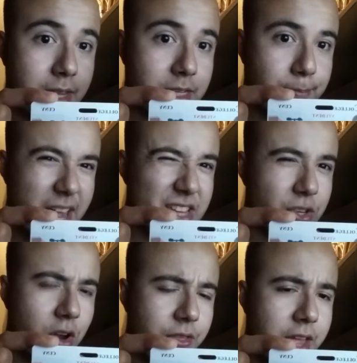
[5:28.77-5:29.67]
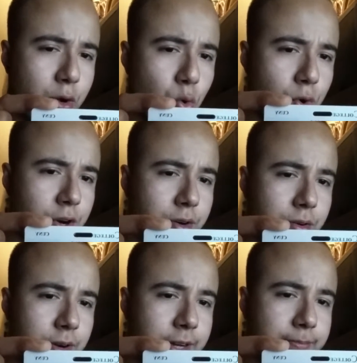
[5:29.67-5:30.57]
space on that corner,
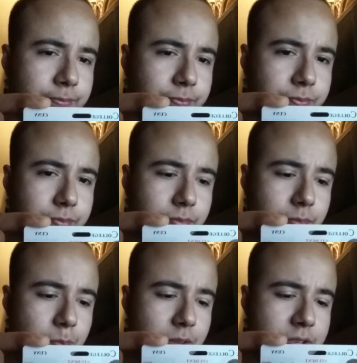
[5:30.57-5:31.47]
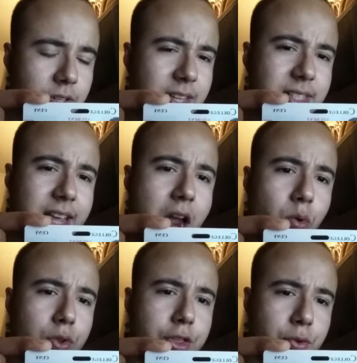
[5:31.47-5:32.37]
right? So let's say I
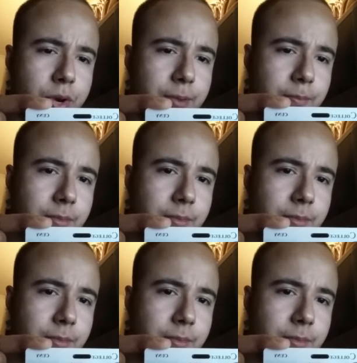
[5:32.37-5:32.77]
roll a 3,